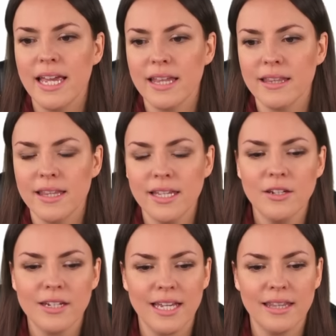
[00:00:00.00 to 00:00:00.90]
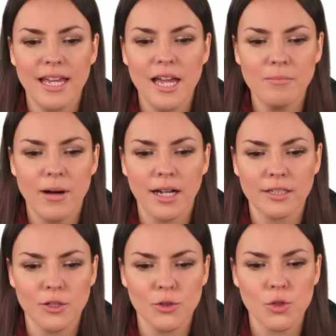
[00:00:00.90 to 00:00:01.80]
and then you get the
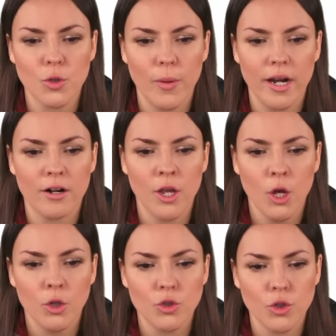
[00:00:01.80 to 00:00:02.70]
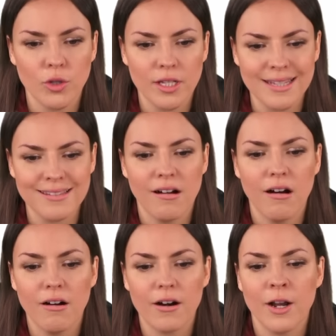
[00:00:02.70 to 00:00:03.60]
hypotenuse squared, so this is
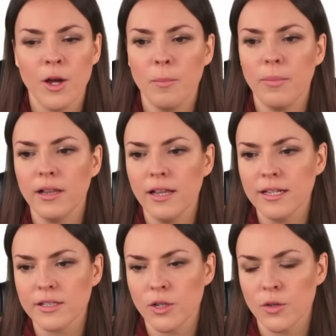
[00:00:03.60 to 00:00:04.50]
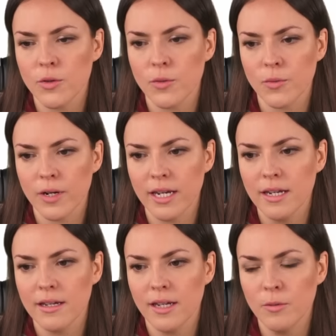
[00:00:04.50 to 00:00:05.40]
r plus
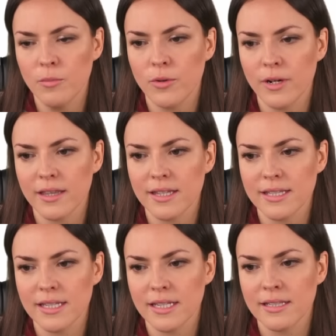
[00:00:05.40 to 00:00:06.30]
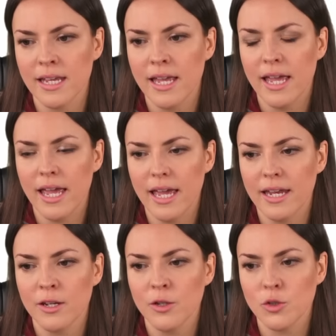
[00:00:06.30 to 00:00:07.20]
3 in parentheses,
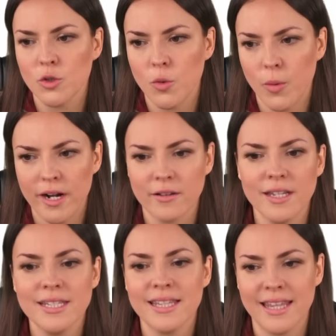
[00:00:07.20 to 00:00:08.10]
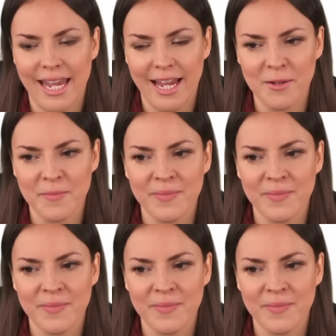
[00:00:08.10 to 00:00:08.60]
and square this thing.